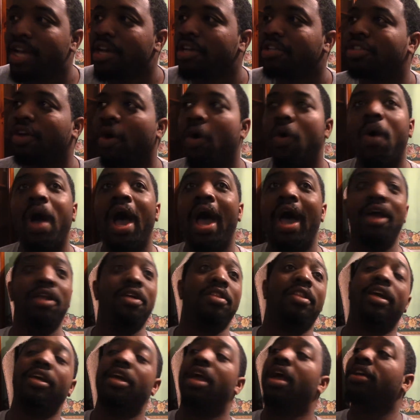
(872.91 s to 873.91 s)
So
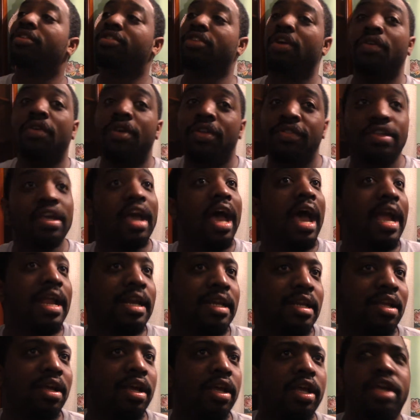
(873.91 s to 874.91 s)
the
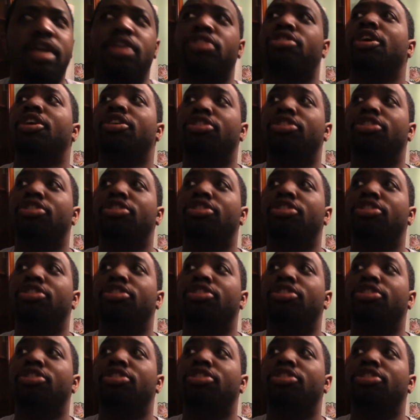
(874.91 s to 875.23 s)
idea is